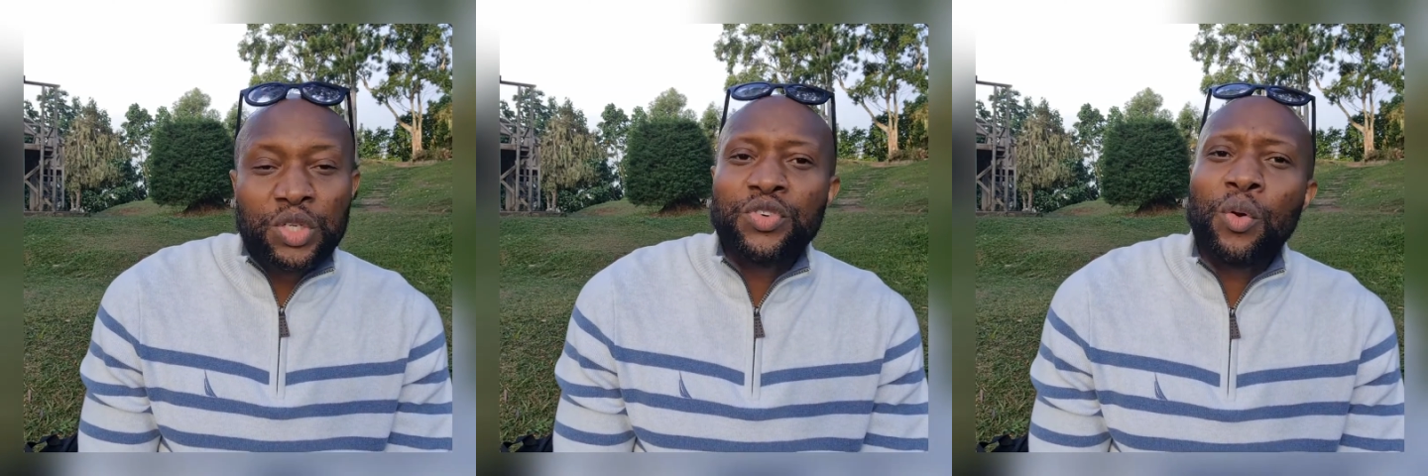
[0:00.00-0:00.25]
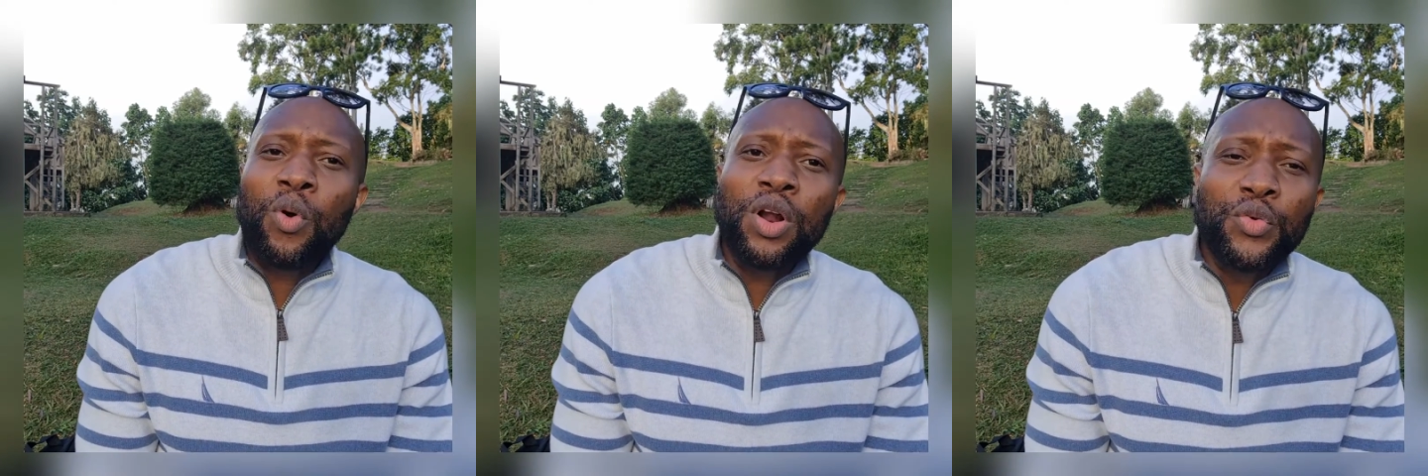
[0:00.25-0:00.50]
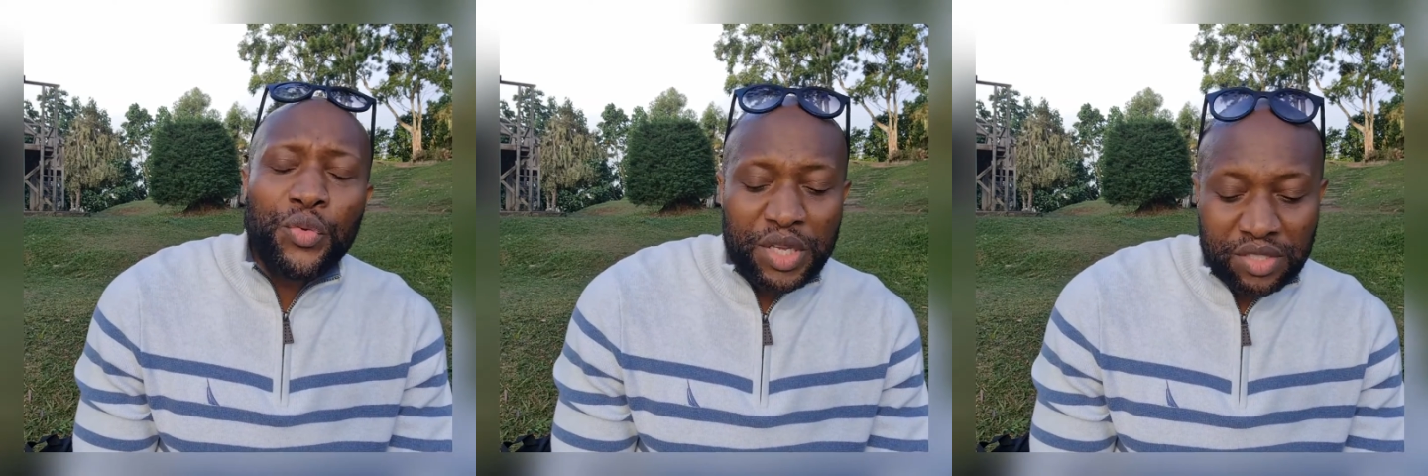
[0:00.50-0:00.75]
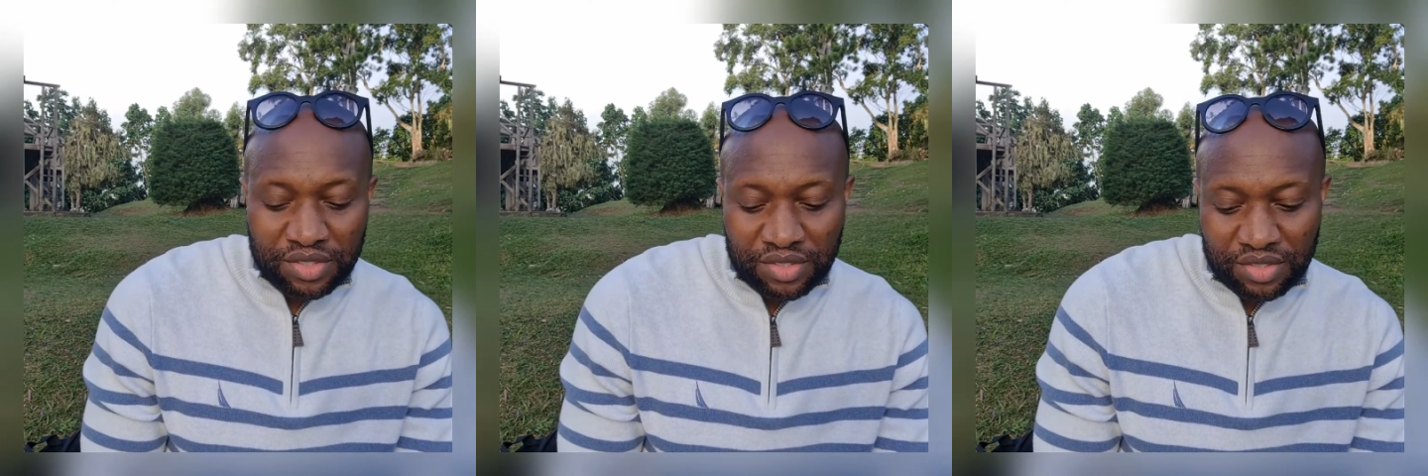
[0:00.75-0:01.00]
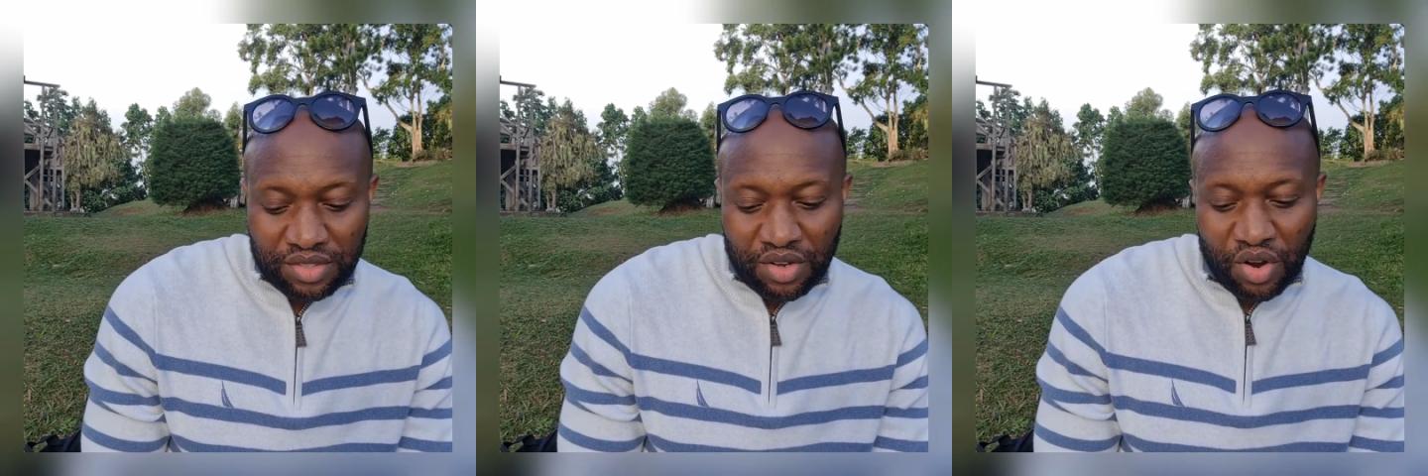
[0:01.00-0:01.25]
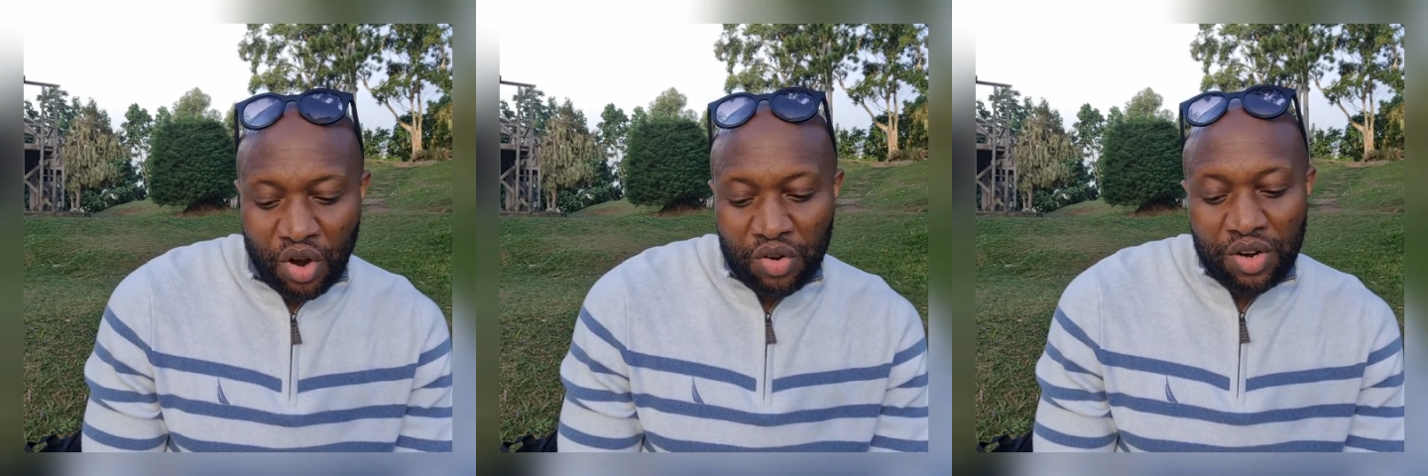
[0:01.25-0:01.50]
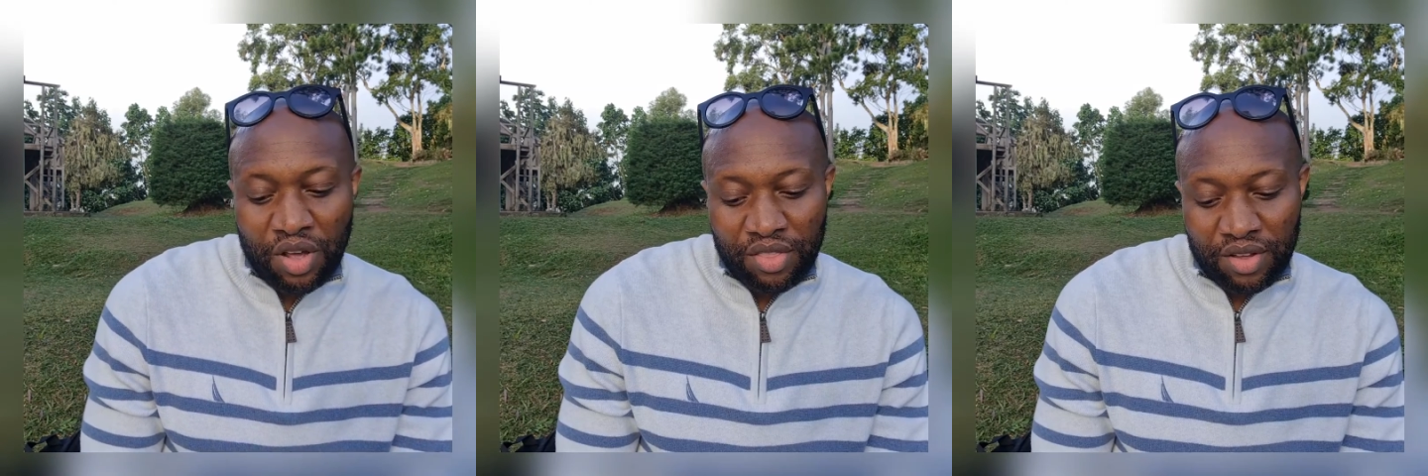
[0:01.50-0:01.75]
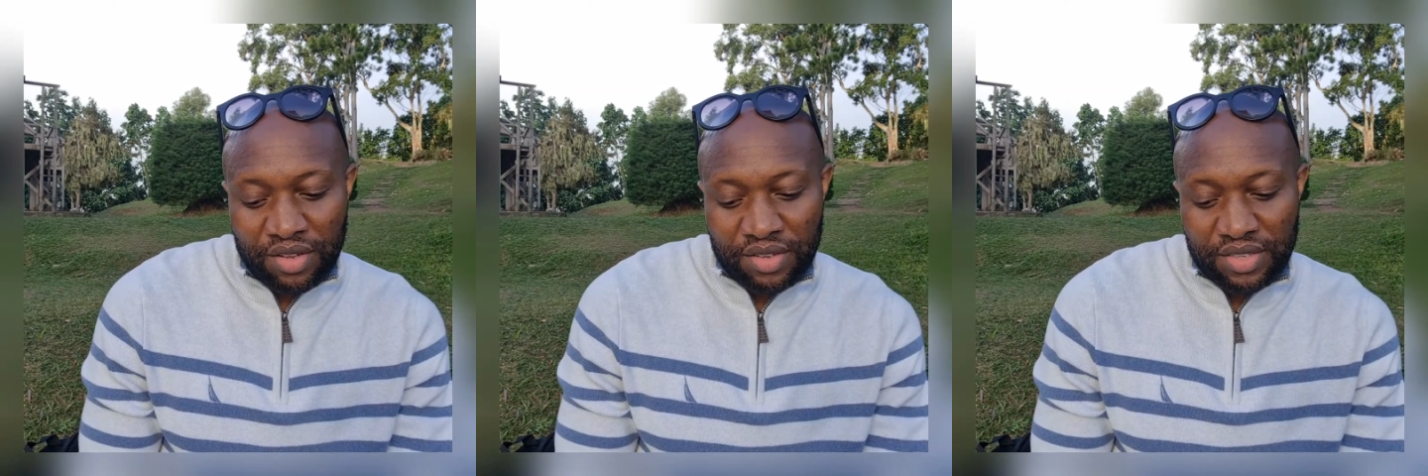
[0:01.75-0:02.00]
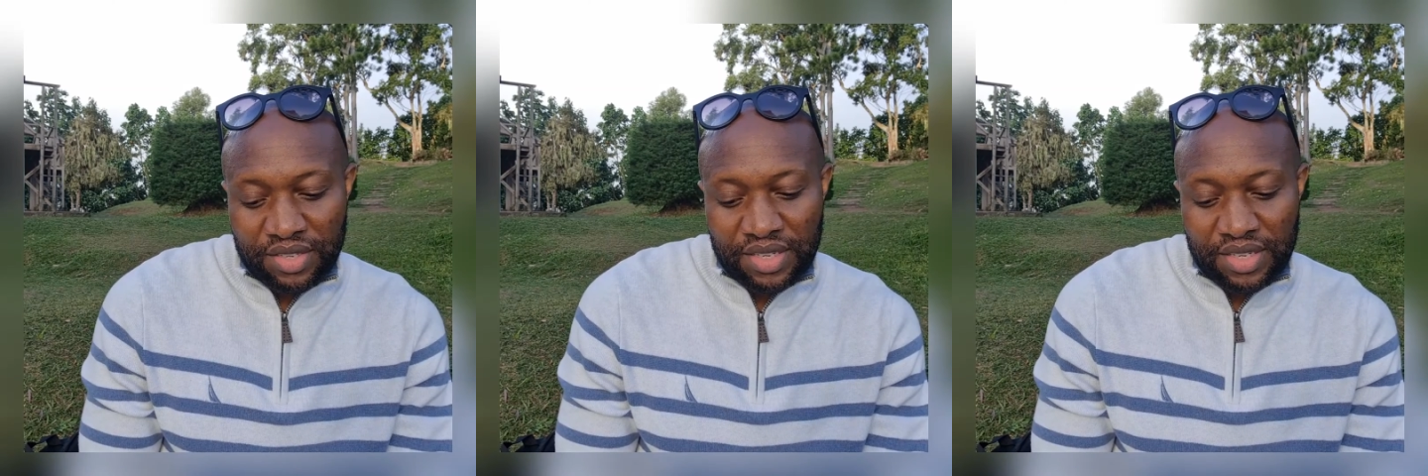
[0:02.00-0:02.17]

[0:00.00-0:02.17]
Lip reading: which for one reason or another